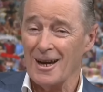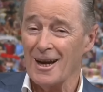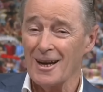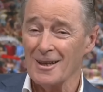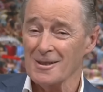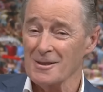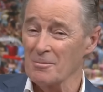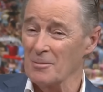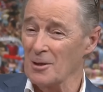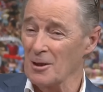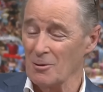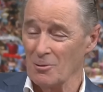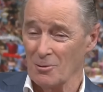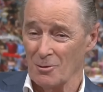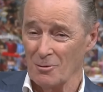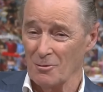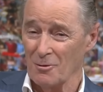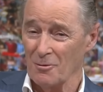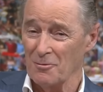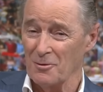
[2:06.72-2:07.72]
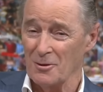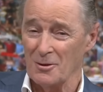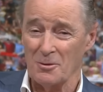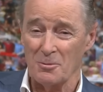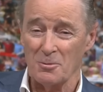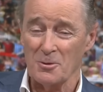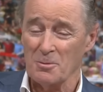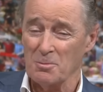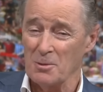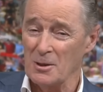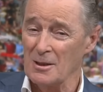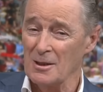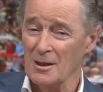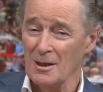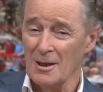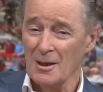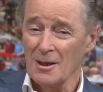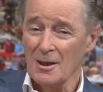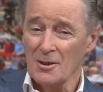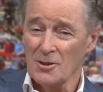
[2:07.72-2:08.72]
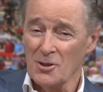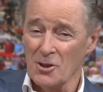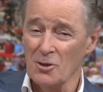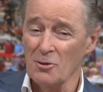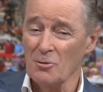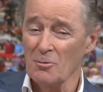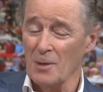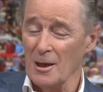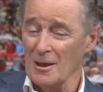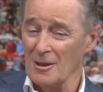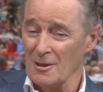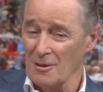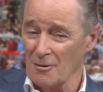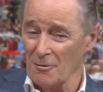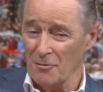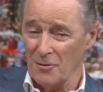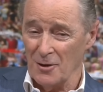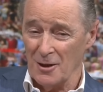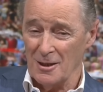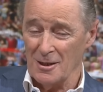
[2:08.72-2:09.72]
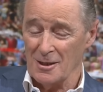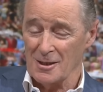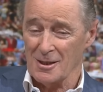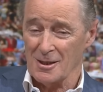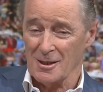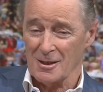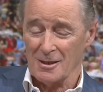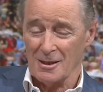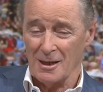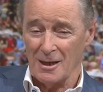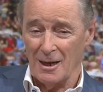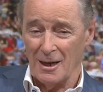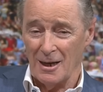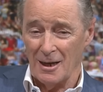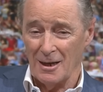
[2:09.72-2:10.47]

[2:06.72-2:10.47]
and it hasn't been good enough. It's just been too many defeats,